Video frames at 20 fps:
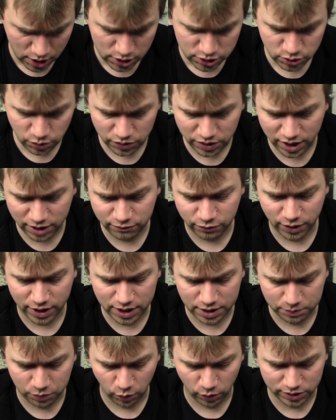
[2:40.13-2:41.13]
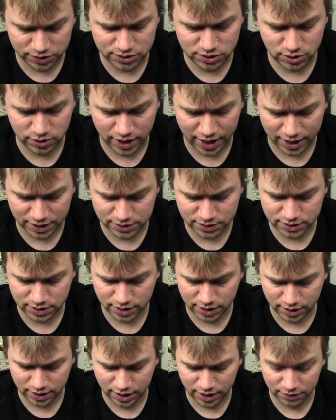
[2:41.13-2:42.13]
So in the end, for 80 points, you get,
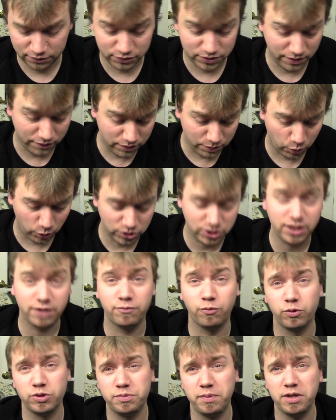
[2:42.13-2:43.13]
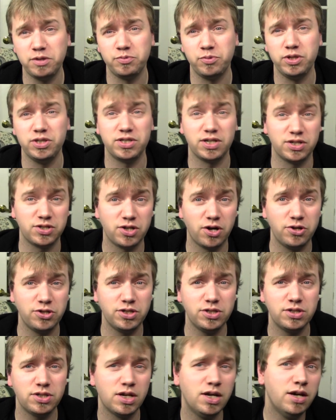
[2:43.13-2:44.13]
for 70 points, you get 4 Space Marines and a
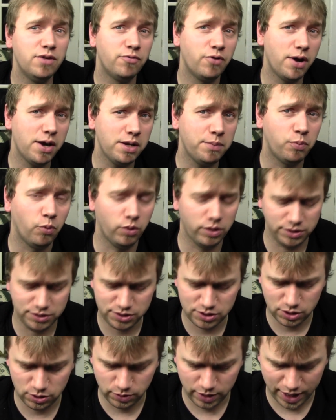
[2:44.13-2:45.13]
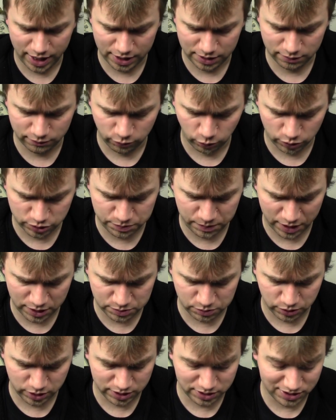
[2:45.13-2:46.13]
Sergeant. For 80 points, you get 4
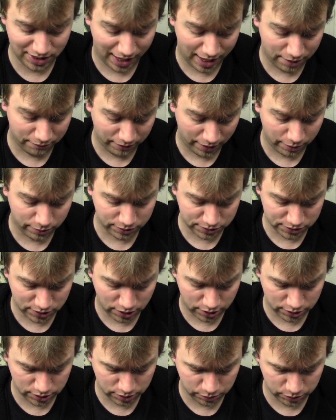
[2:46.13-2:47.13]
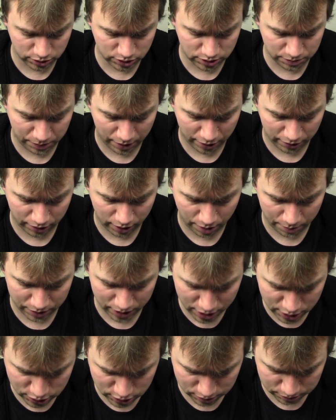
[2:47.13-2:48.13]
Space Marines and a Veteran Sergeant, which is a better
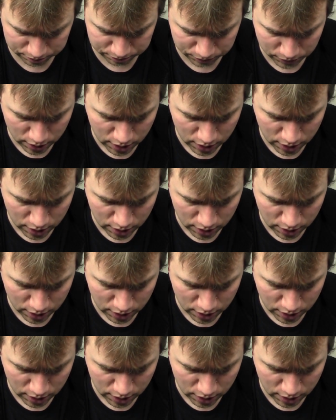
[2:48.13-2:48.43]
combination.